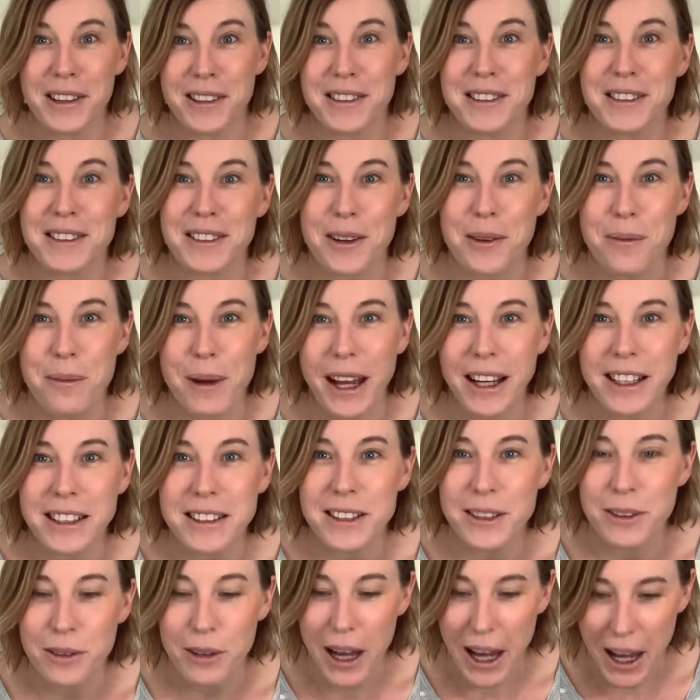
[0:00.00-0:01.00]
So back
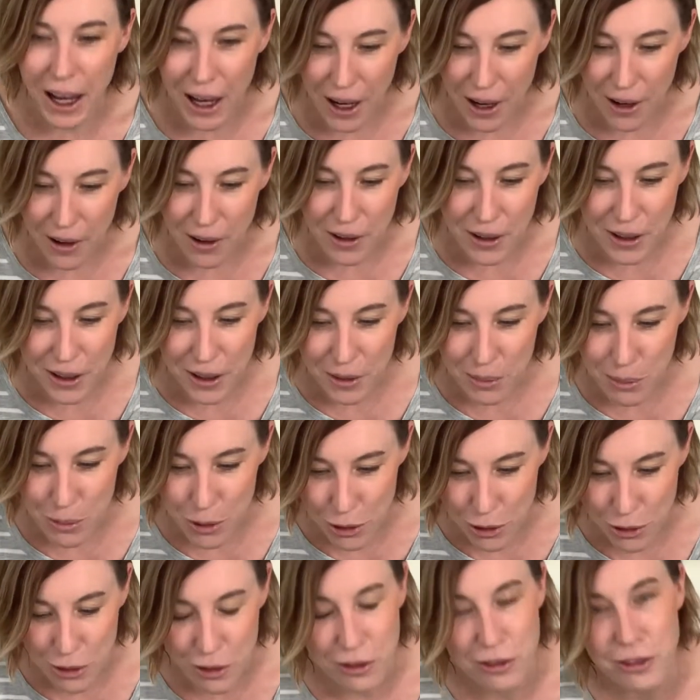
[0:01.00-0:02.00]
to our
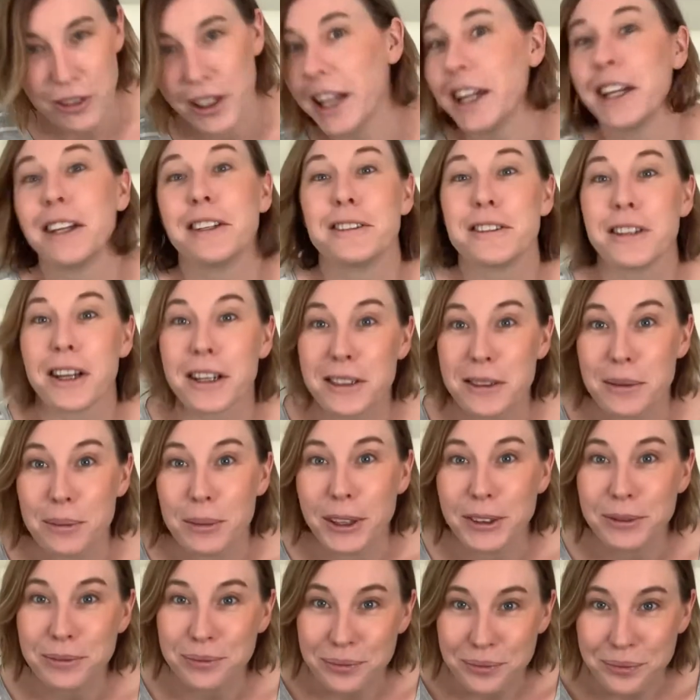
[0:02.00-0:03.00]
move and
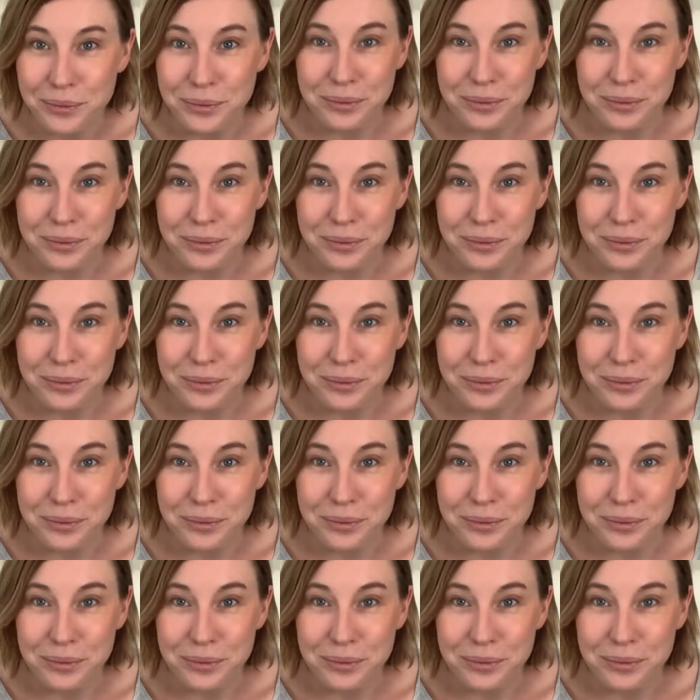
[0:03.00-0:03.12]
adjustment.